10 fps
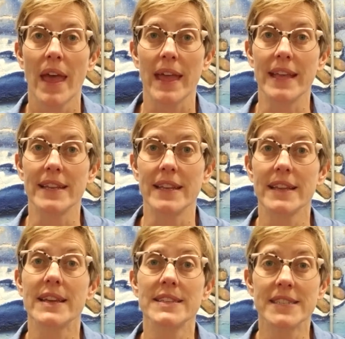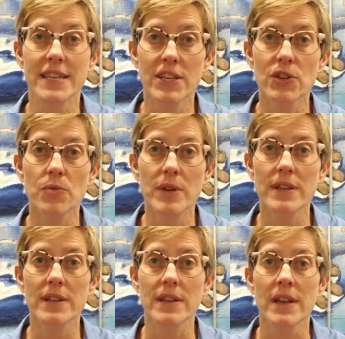in
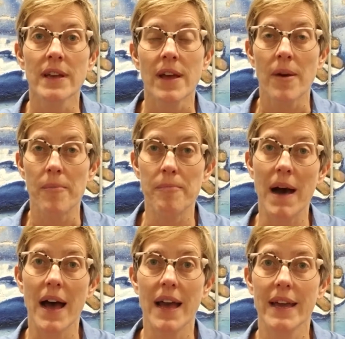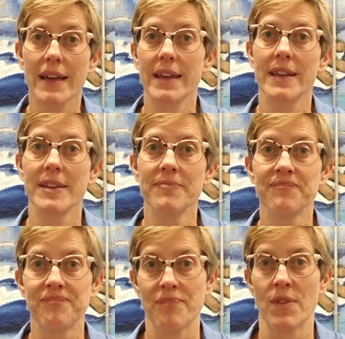continuing my
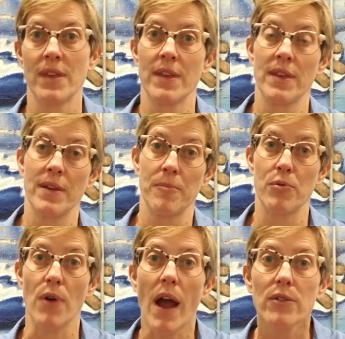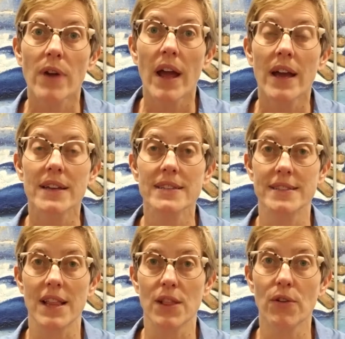
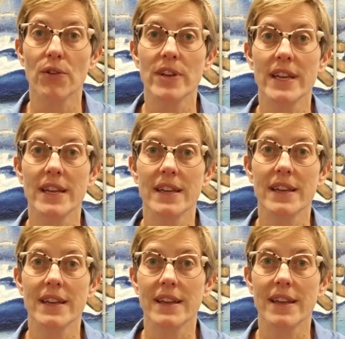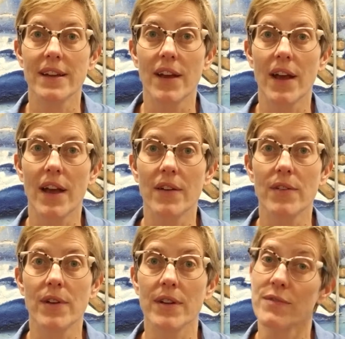progress and learning
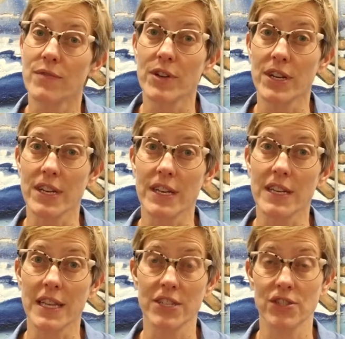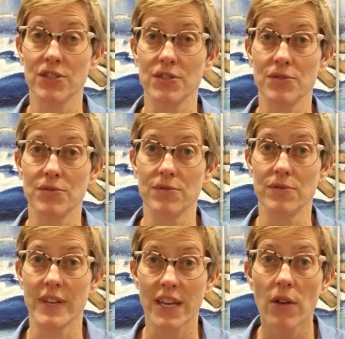in relation to
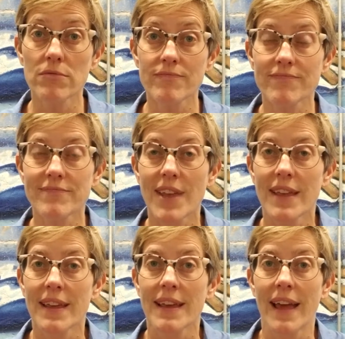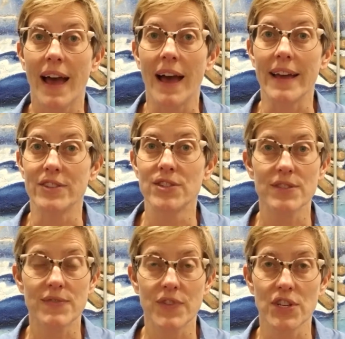video. I
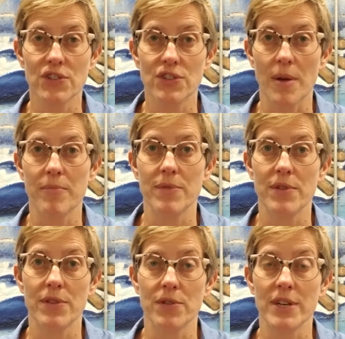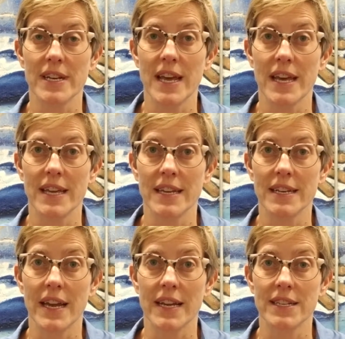just finished up the 30-day
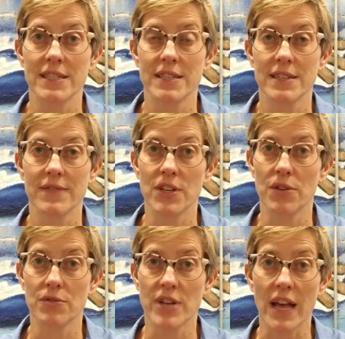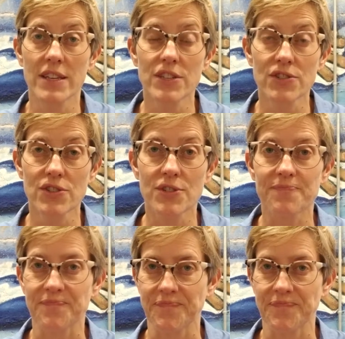Ignite video challenge.